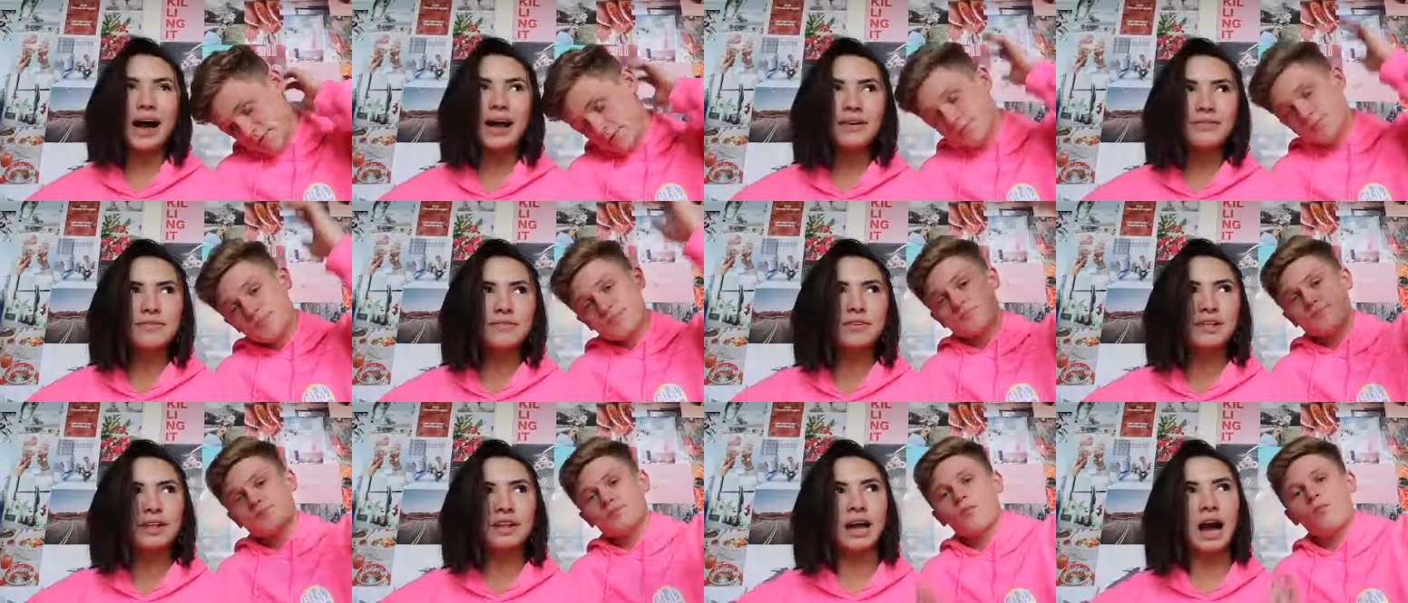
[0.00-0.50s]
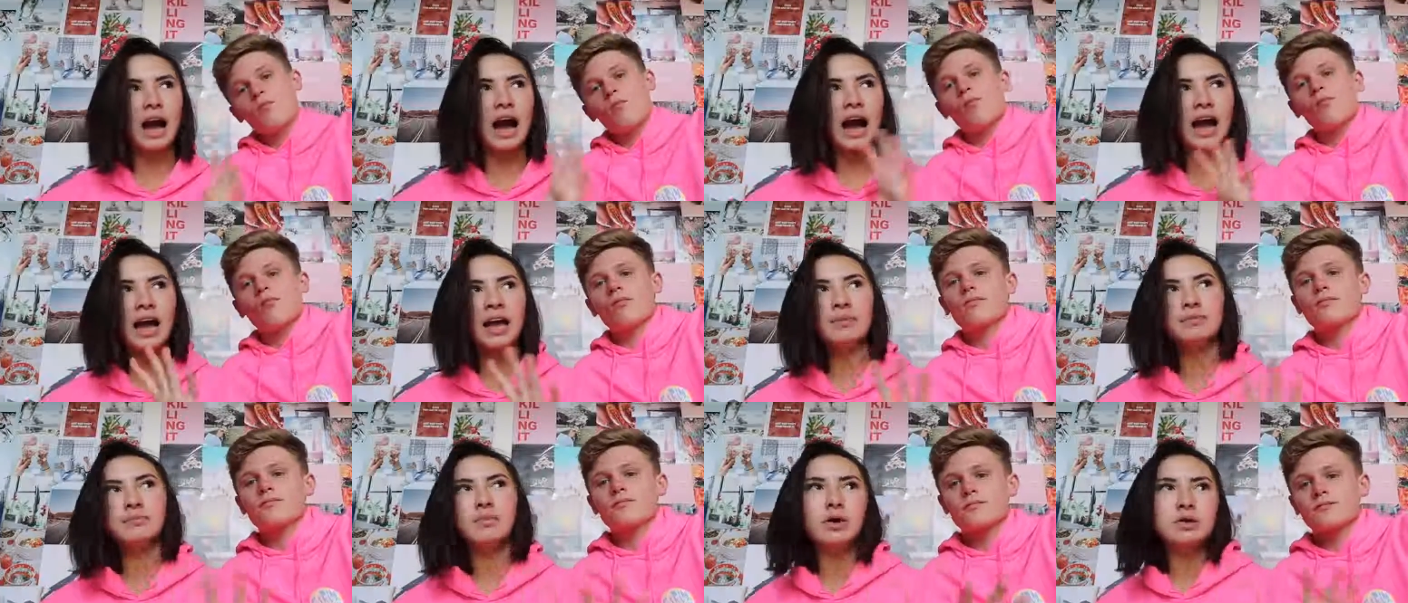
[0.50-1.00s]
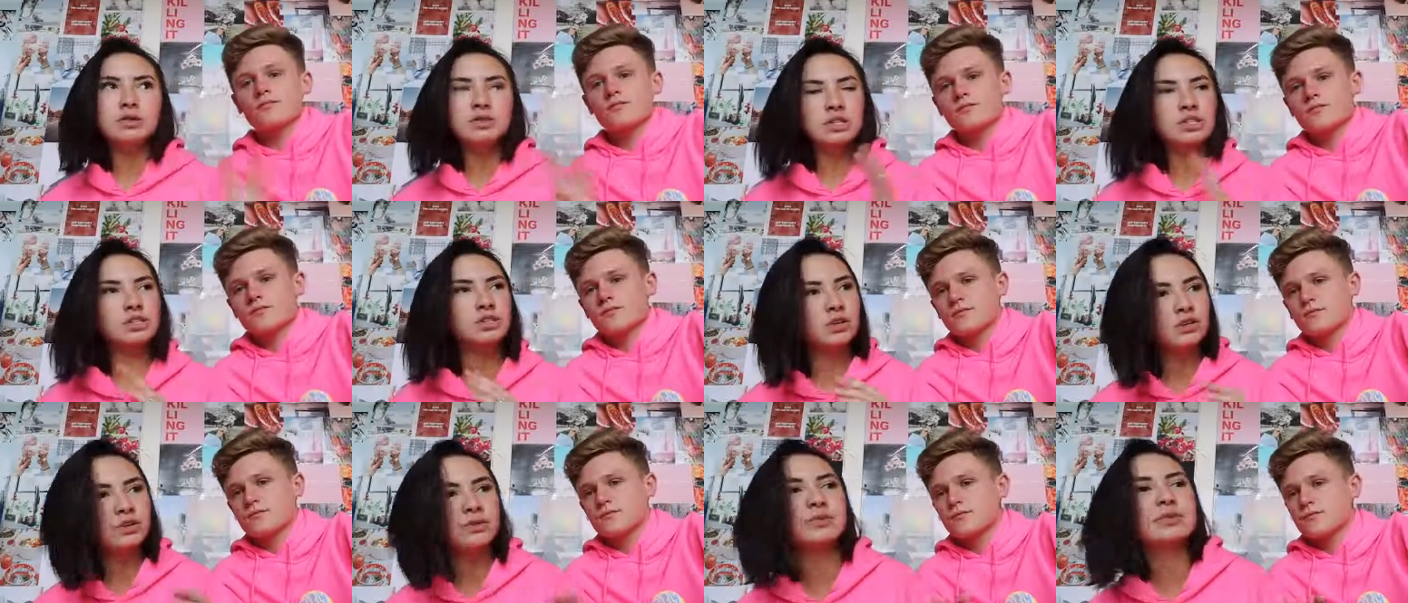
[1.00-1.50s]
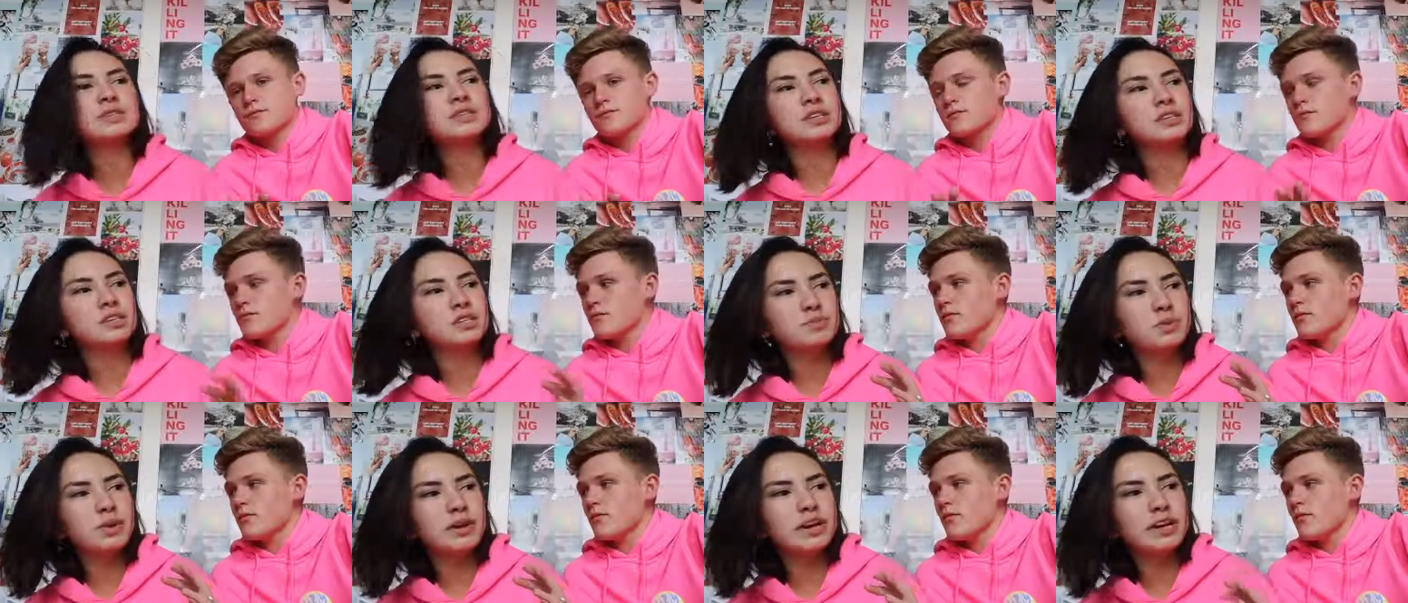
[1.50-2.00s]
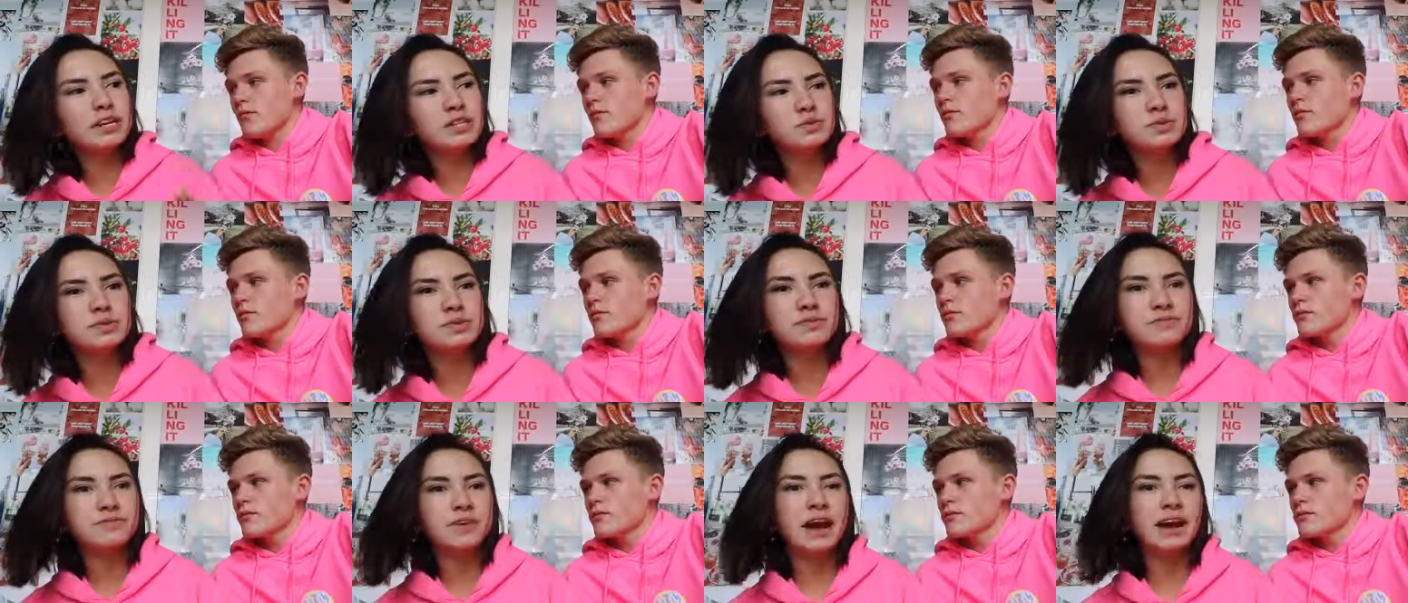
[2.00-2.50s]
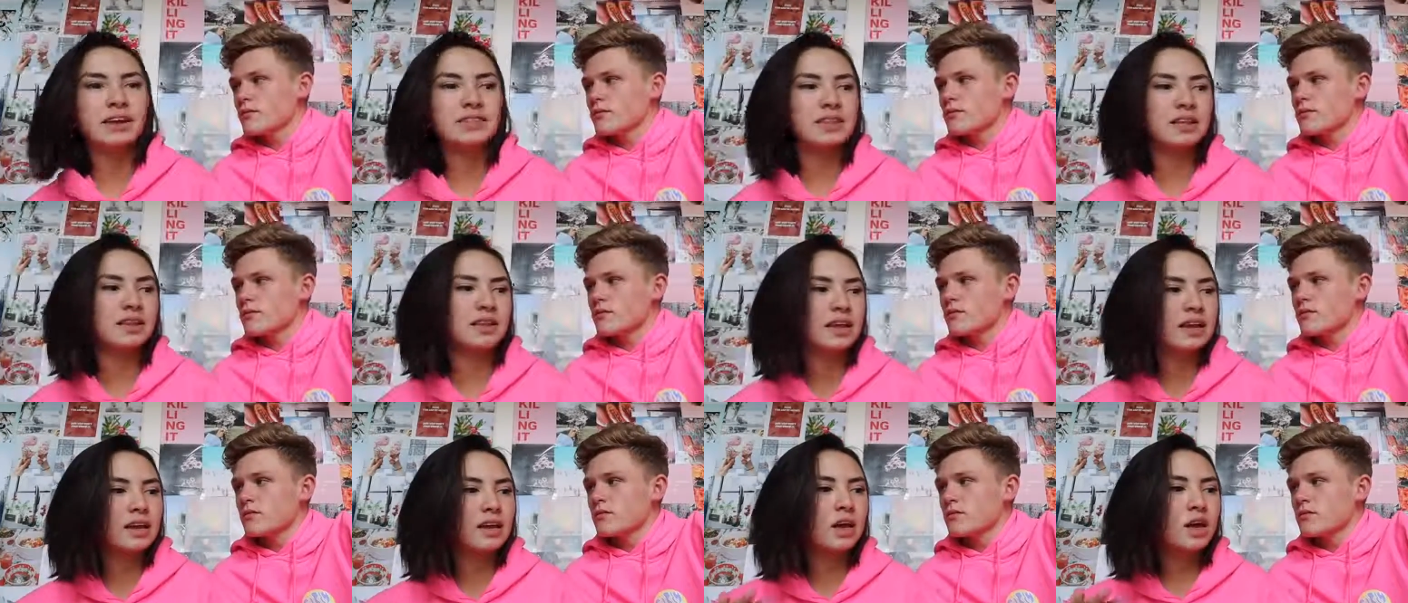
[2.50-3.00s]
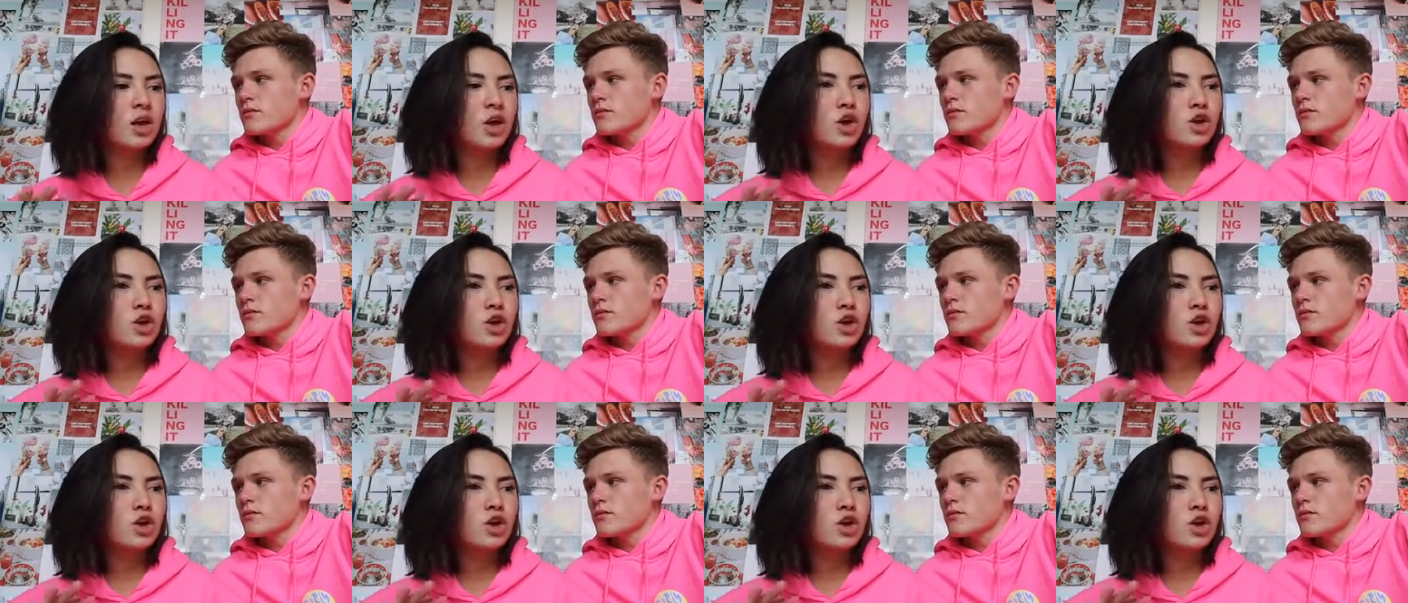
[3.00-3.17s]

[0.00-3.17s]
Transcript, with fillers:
Speaker 1: I feel like I mostly took from this experience was the fact that like